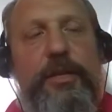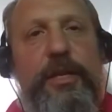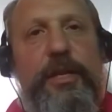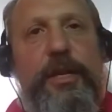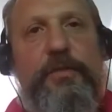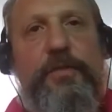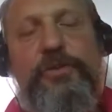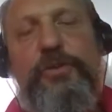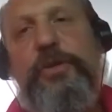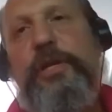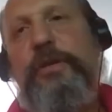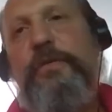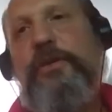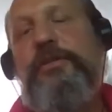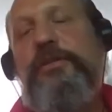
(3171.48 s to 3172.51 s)
if
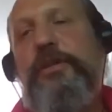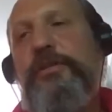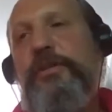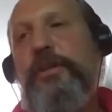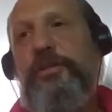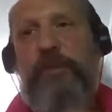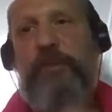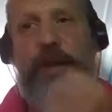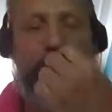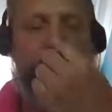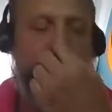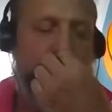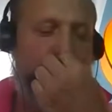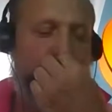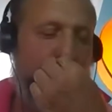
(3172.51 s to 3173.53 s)
you're at a
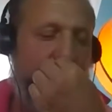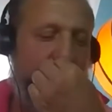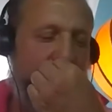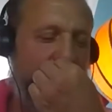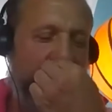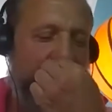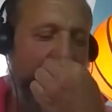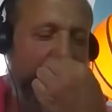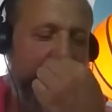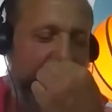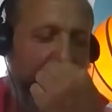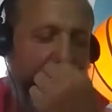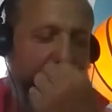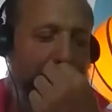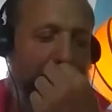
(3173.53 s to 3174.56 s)
training or in a dance
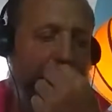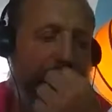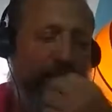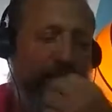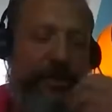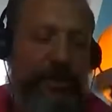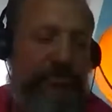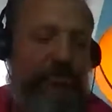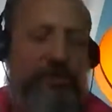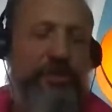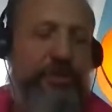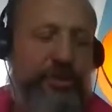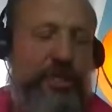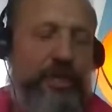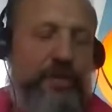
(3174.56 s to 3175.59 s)
company or in a
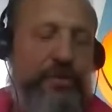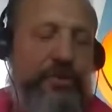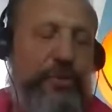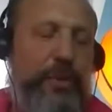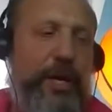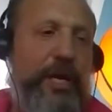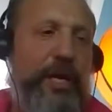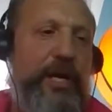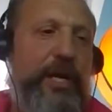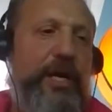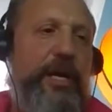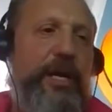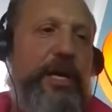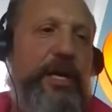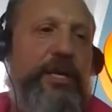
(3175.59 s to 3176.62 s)
conservatoire,
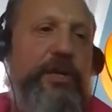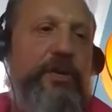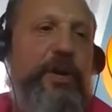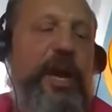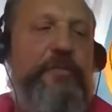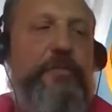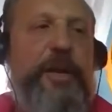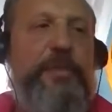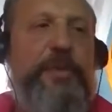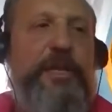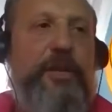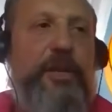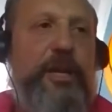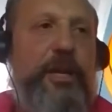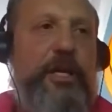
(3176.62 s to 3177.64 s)
you have
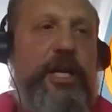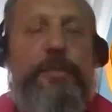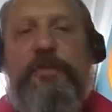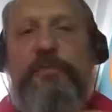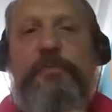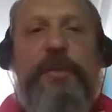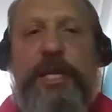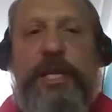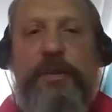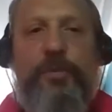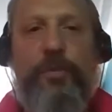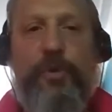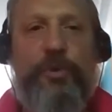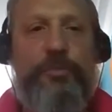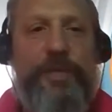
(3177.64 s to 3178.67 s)
maybe a couple of mini
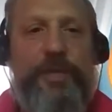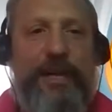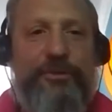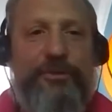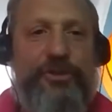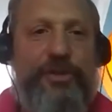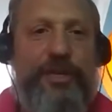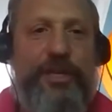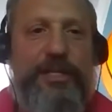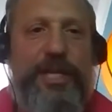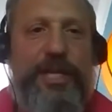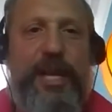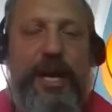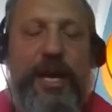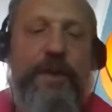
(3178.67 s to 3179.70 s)
warm downs a
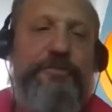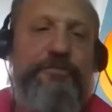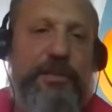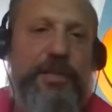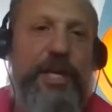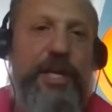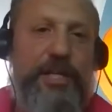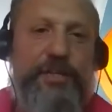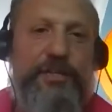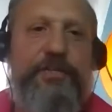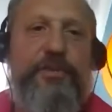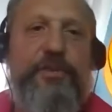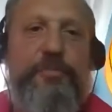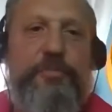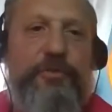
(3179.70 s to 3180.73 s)
day after a class if you've
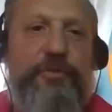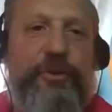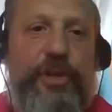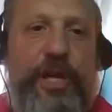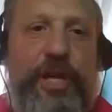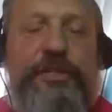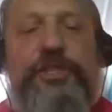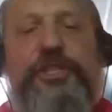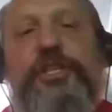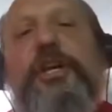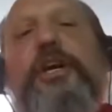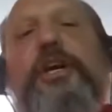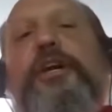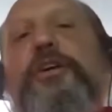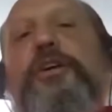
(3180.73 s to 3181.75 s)
got before lunch
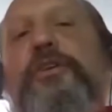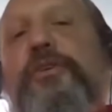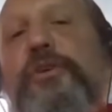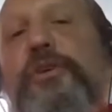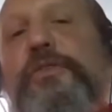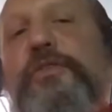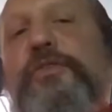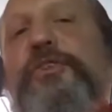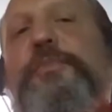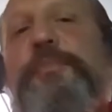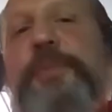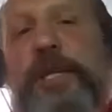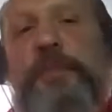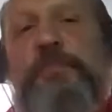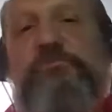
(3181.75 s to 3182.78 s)
or if you've got a
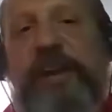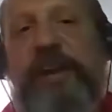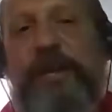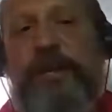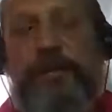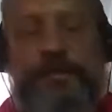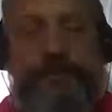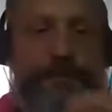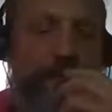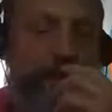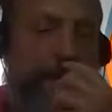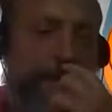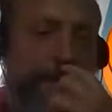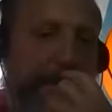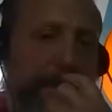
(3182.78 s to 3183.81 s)
bigger break.
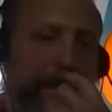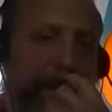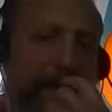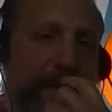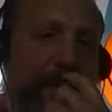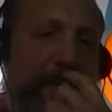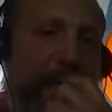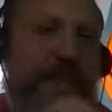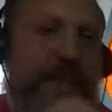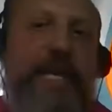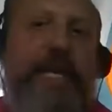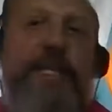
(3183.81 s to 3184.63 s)
And then